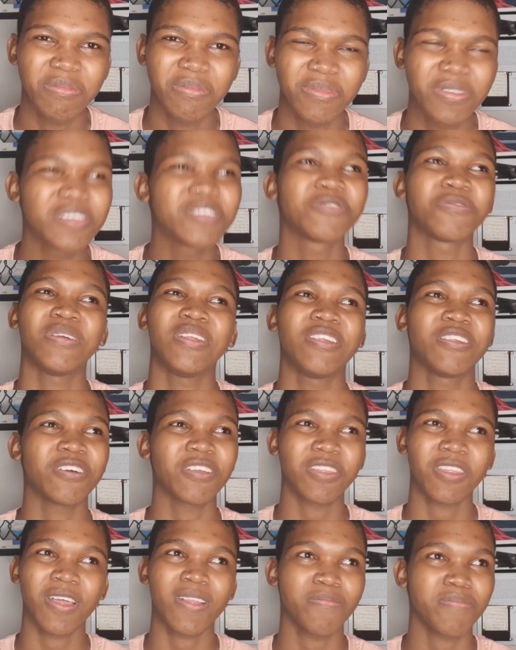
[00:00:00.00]
It's really not
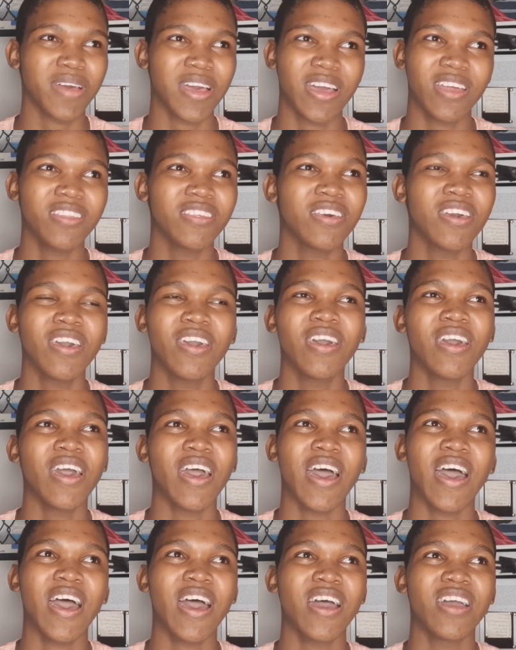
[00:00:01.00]
that bad,
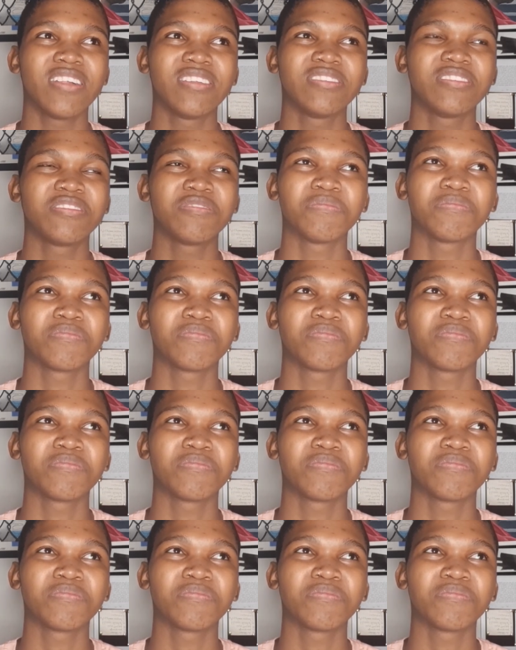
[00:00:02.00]
and